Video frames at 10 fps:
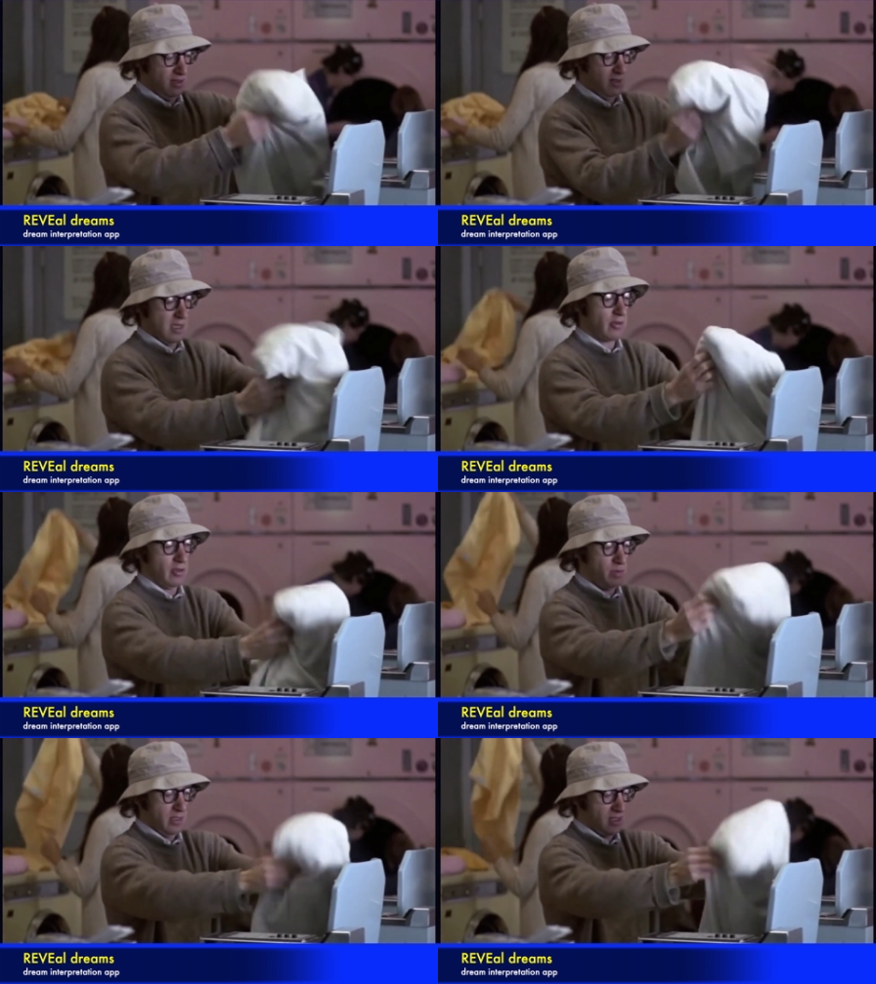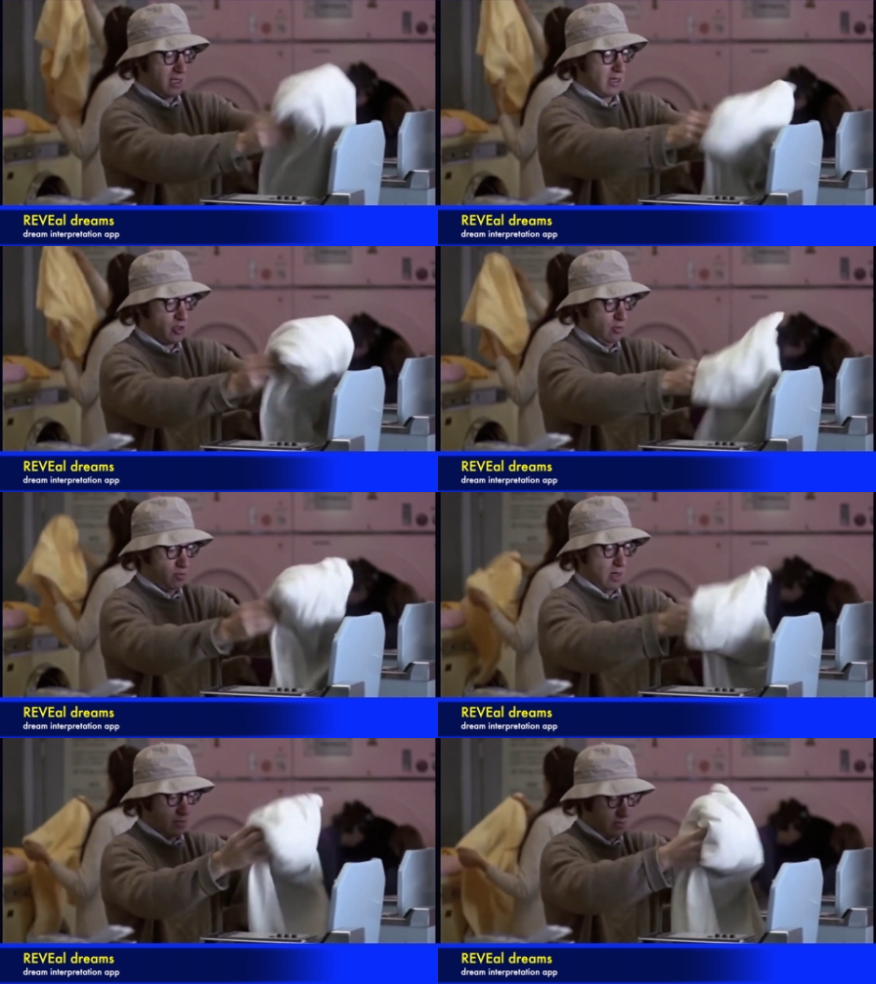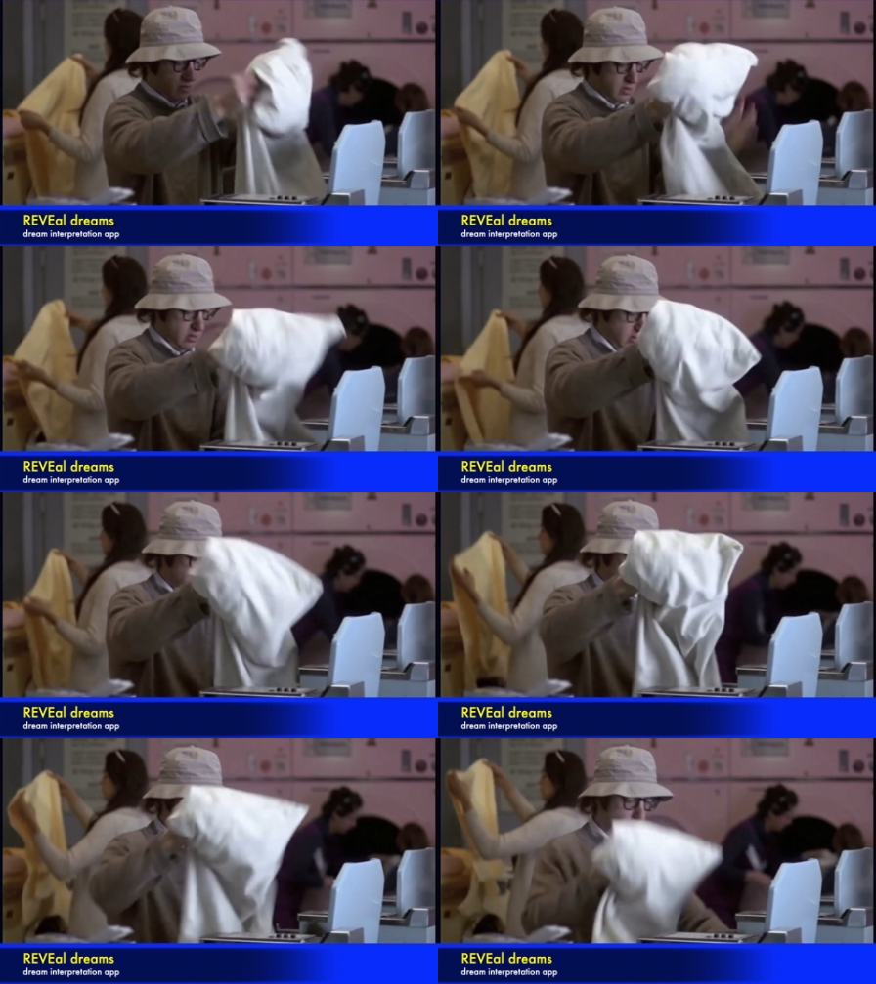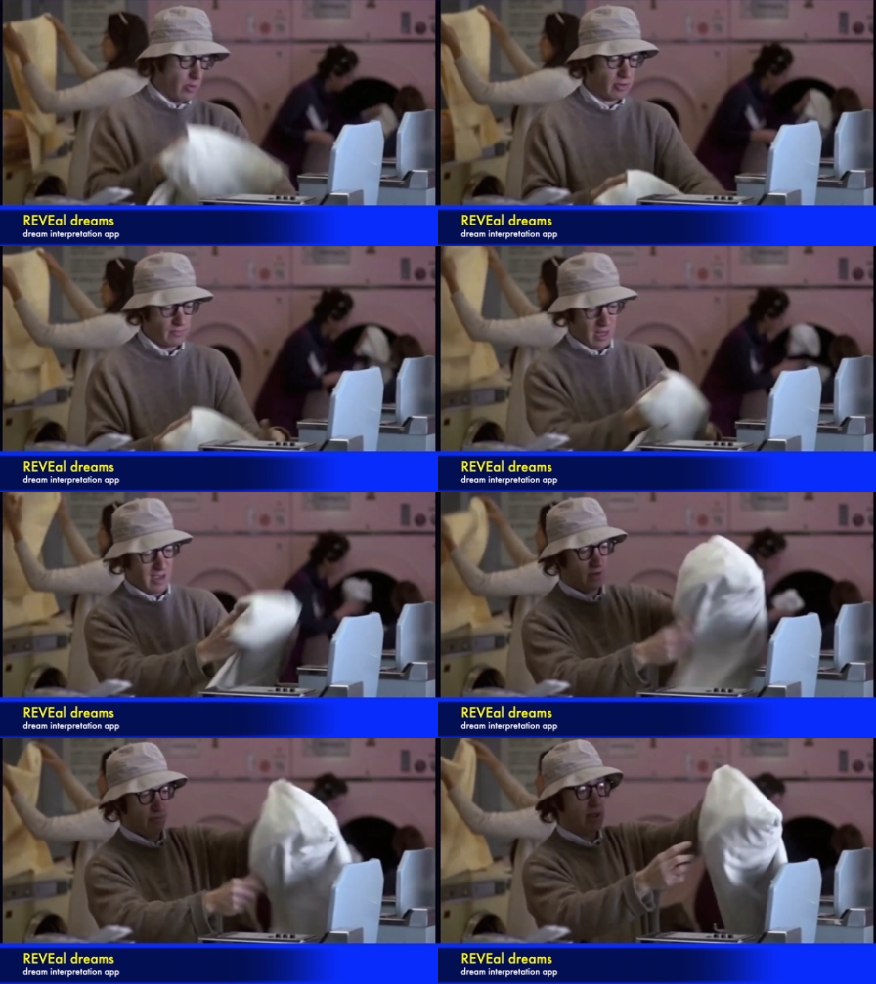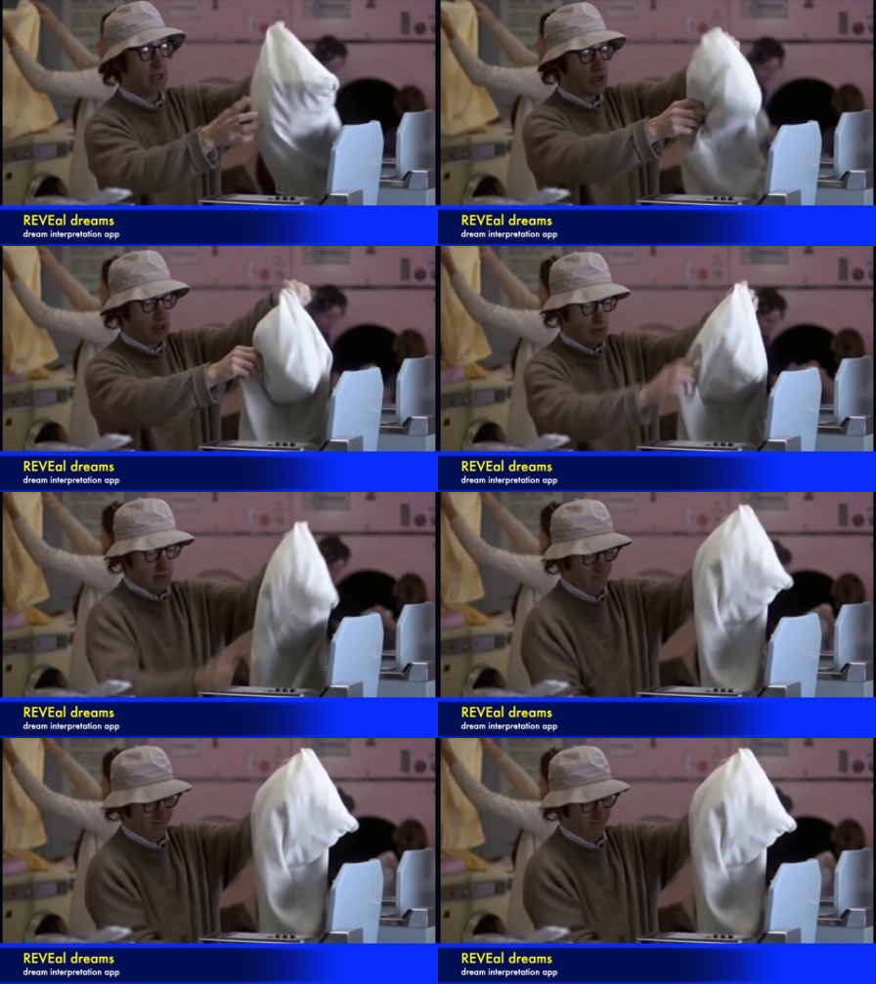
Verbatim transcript: How can it be a sexual problem? We weren't even having relations.